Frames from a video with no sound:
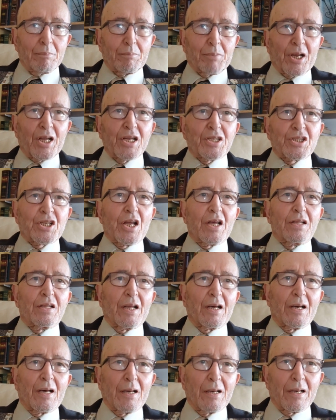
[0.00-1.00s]
breached
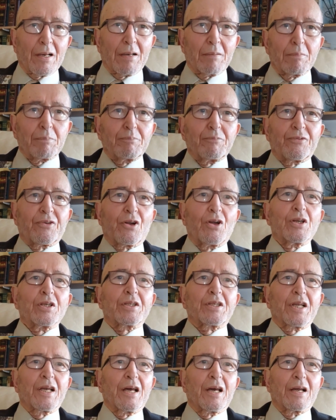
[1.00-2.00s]
the
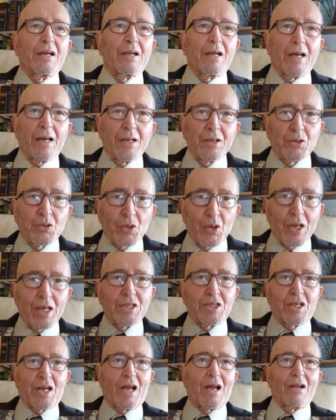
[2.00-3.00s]
frontier into
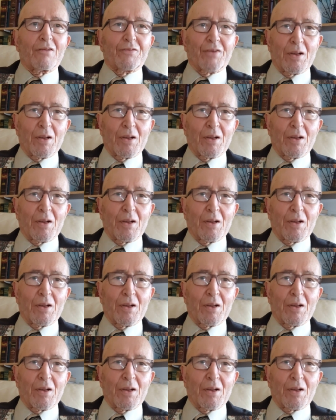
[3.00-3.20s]
Israel,